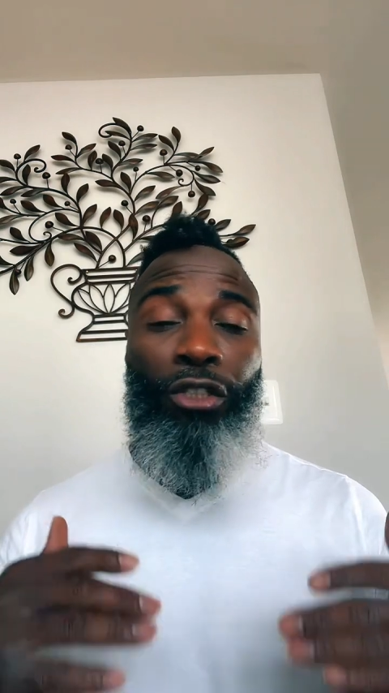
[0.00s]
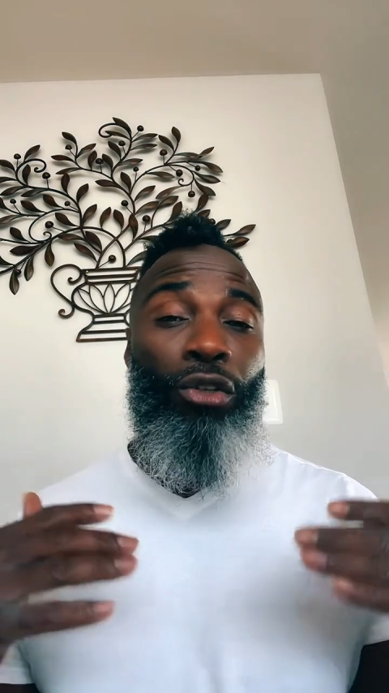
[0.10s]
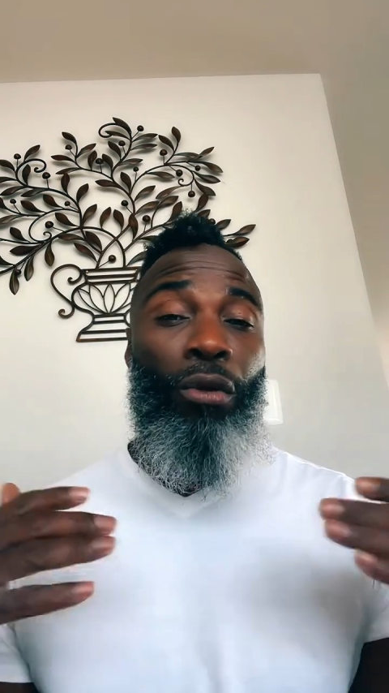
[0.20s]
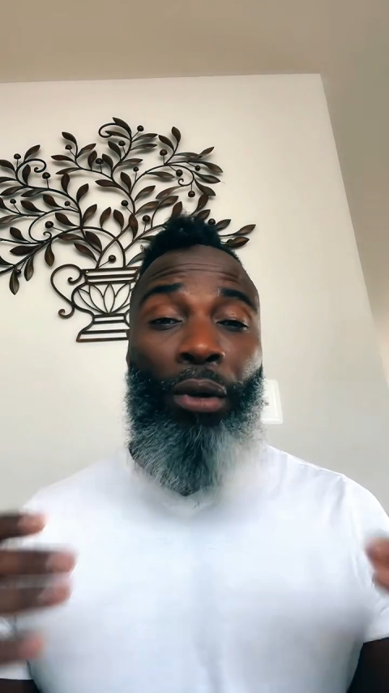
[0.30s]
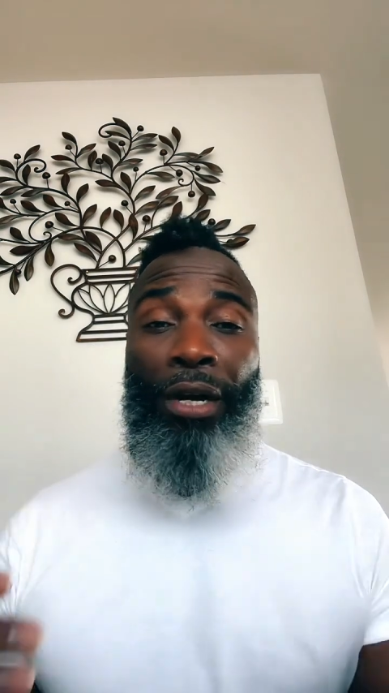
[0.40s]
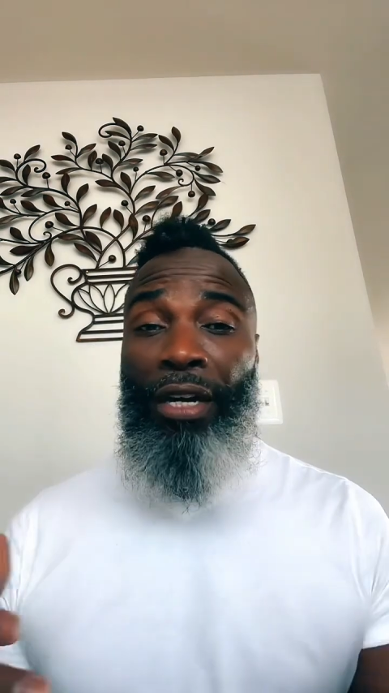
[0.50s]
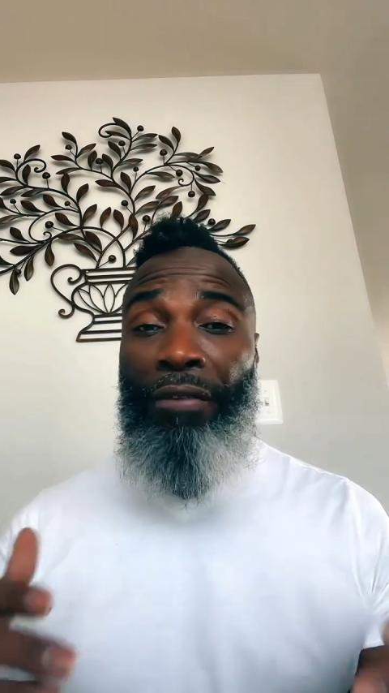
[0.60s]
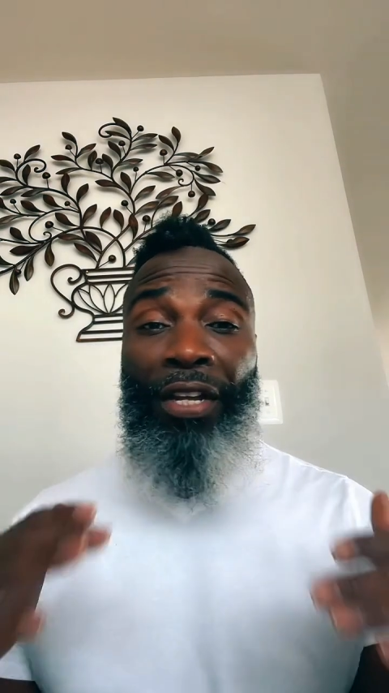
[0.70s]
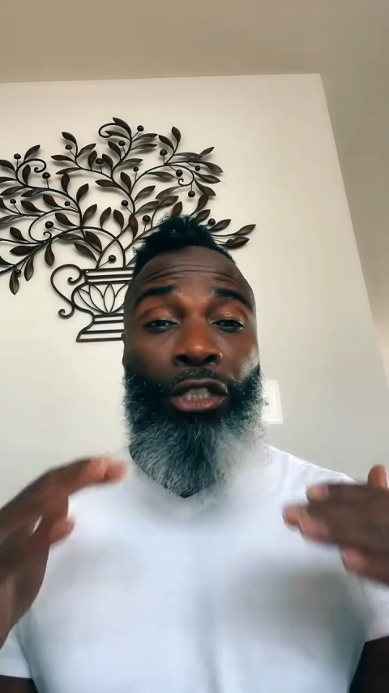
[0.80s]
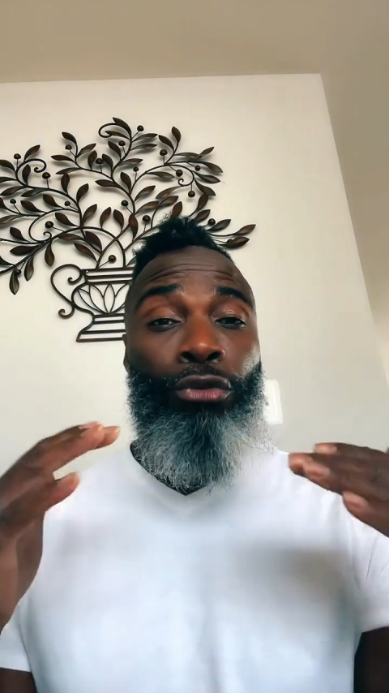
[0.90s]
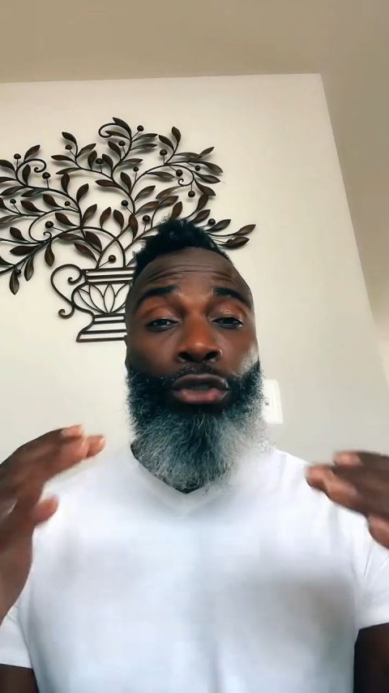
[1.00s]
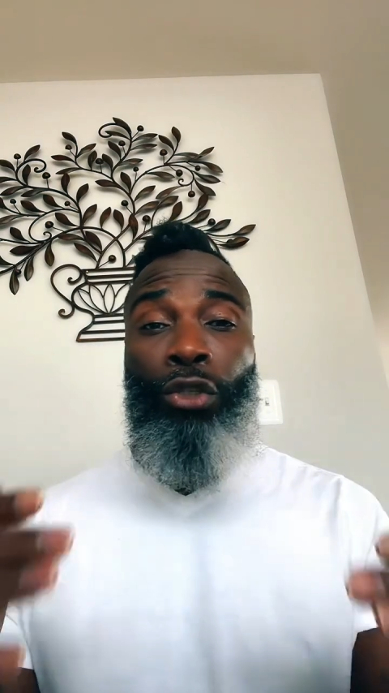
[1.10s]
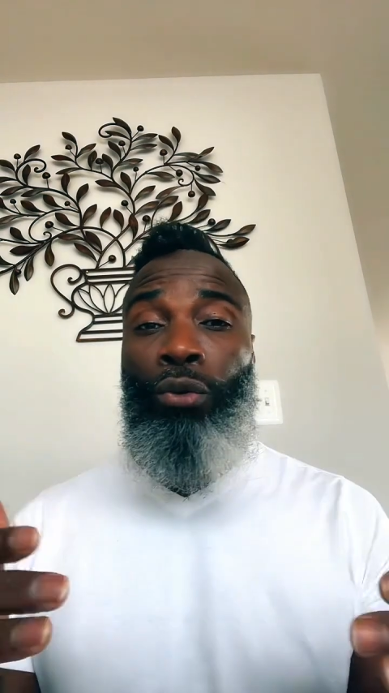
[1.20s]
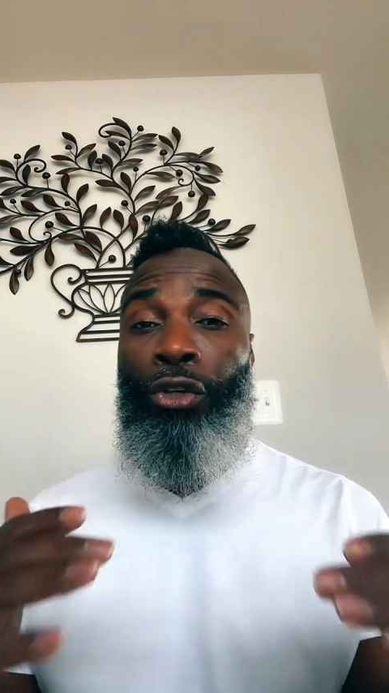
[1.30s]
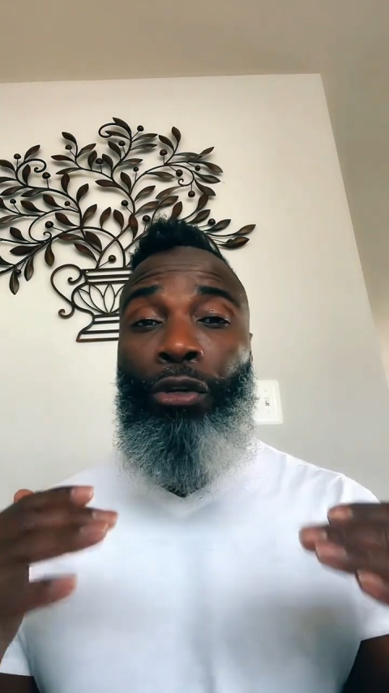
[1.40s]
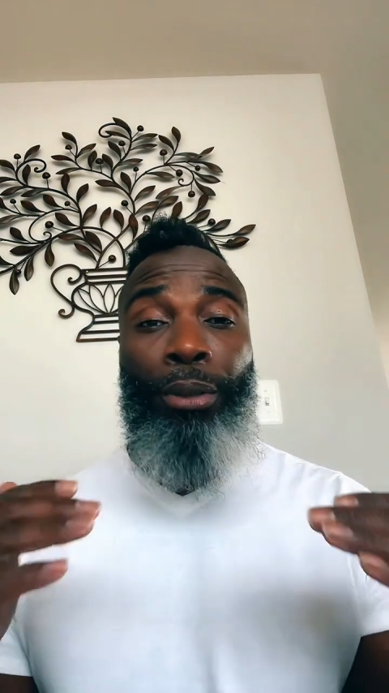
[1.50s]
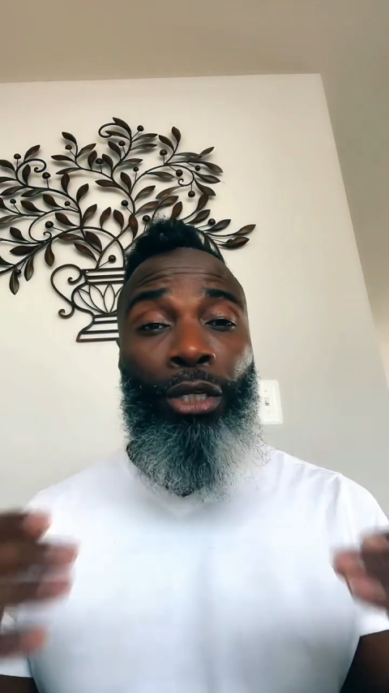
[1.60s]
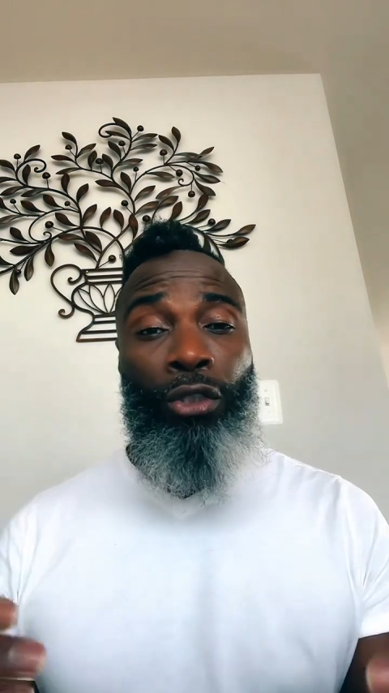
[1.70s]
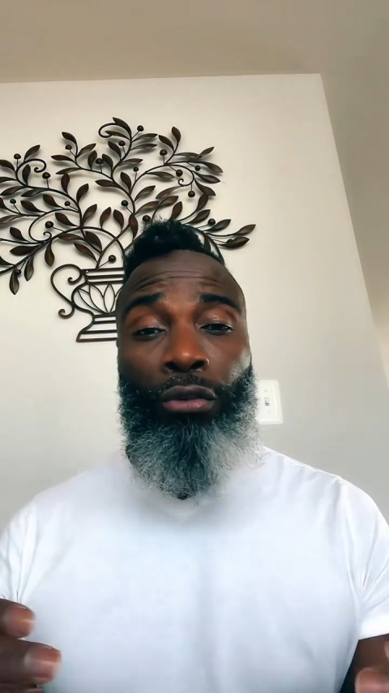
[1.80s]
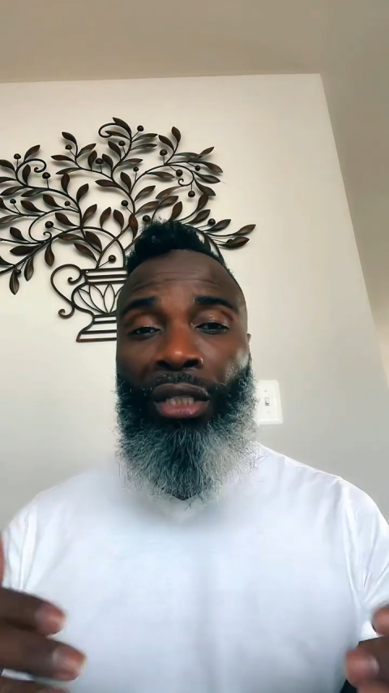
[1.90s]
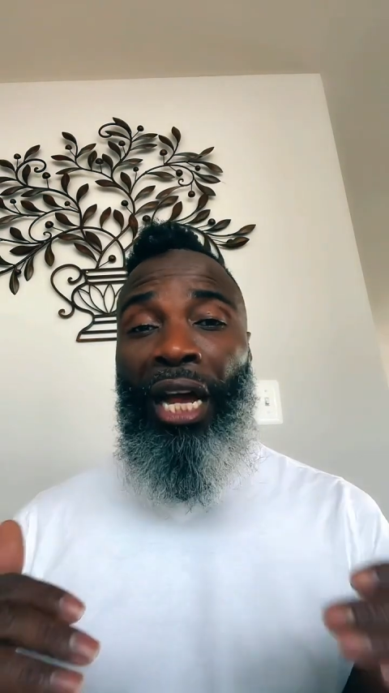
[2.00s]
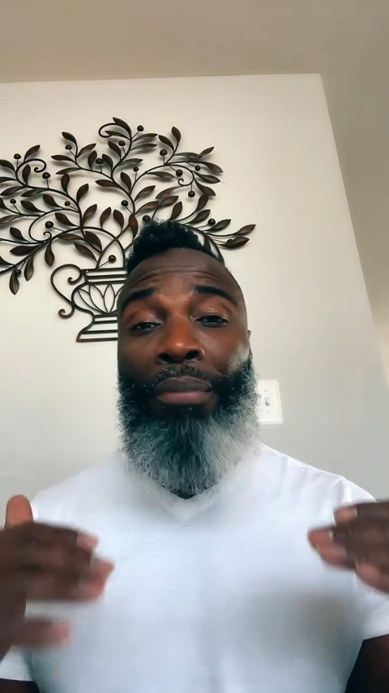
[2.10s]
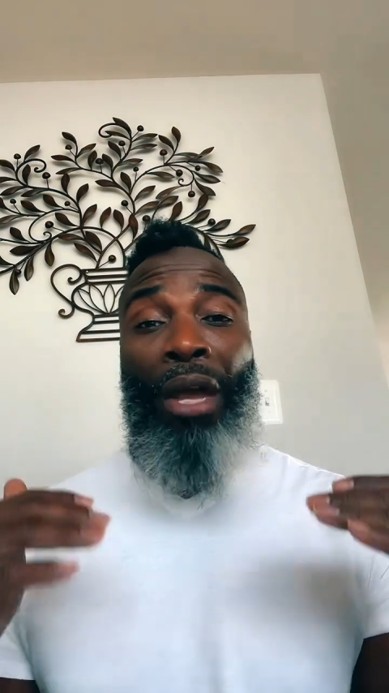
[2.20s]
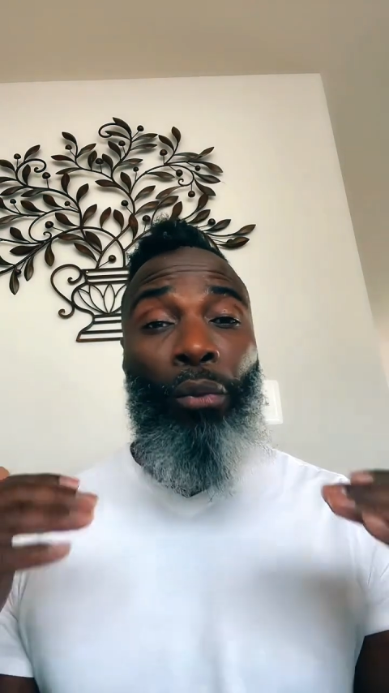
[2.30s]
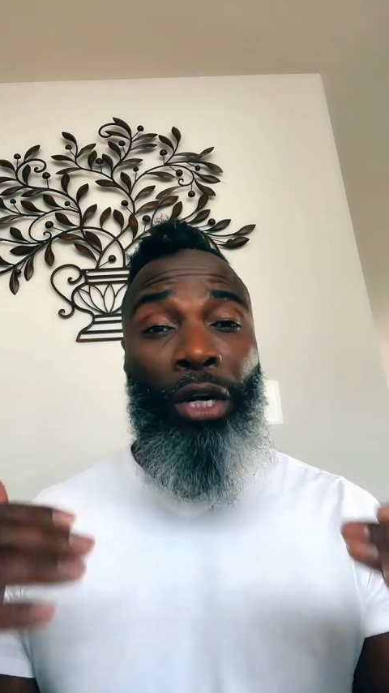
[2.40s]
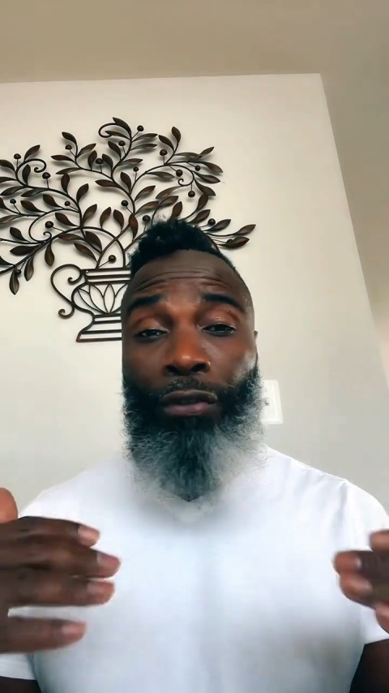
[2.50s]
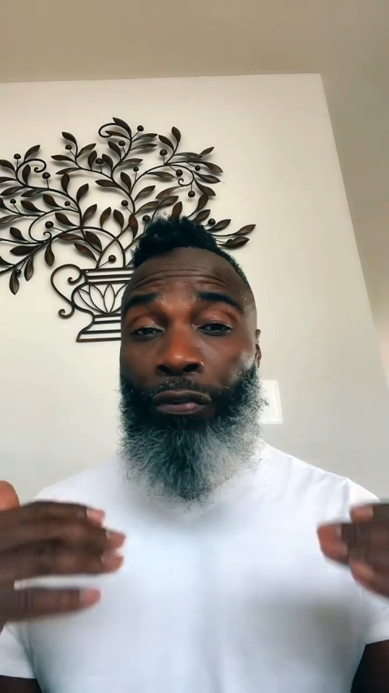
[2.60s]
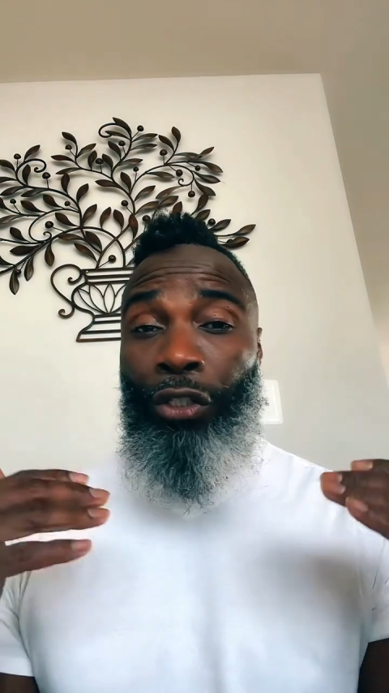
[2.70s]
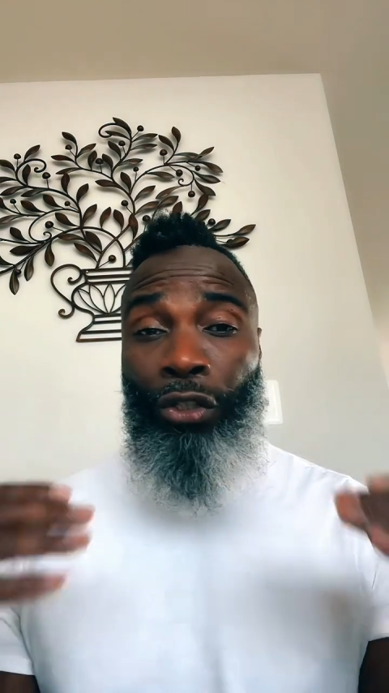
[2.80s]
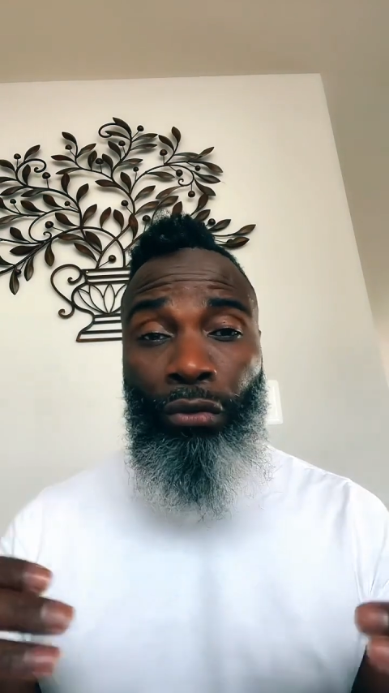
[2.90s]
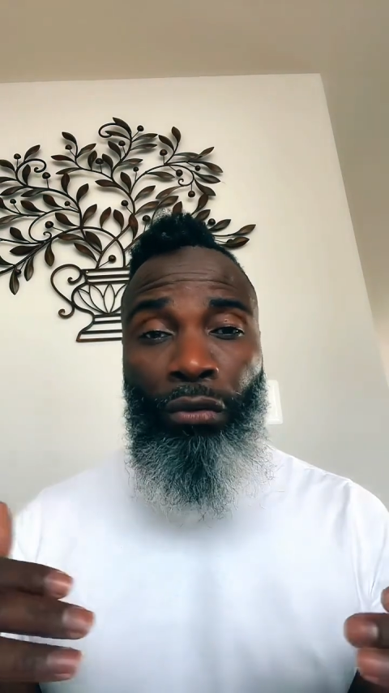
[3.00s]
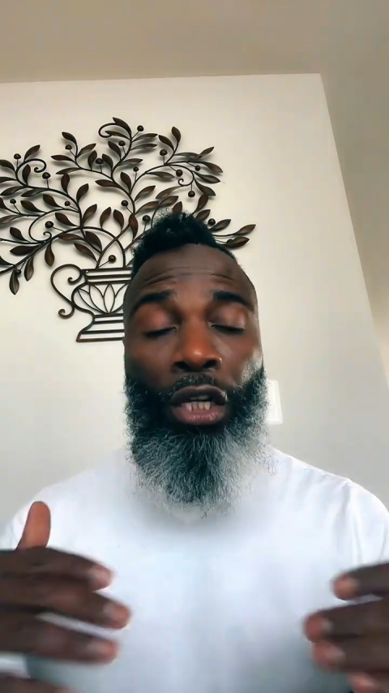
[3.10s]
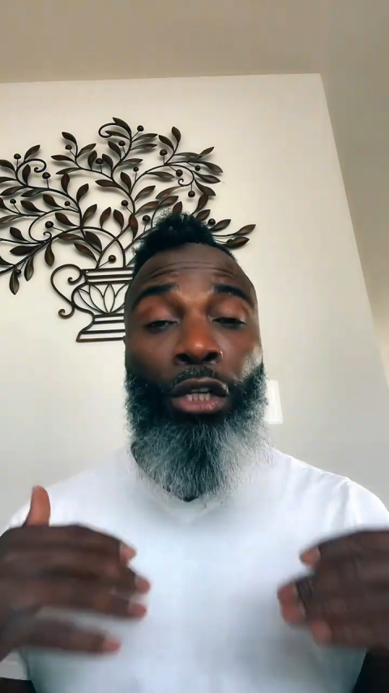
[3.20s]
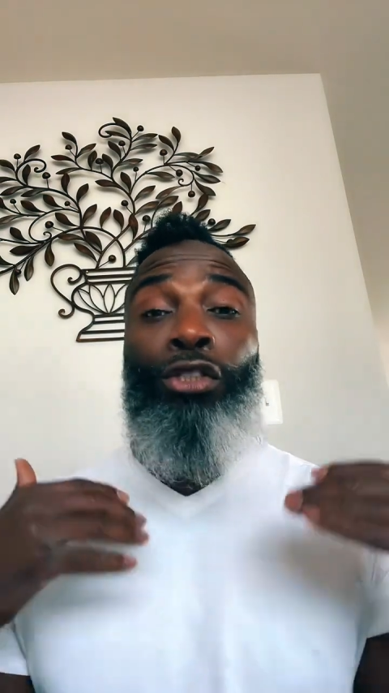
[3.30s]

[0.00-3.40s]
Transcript: that you're aware of, that you do on your personal time that works for you,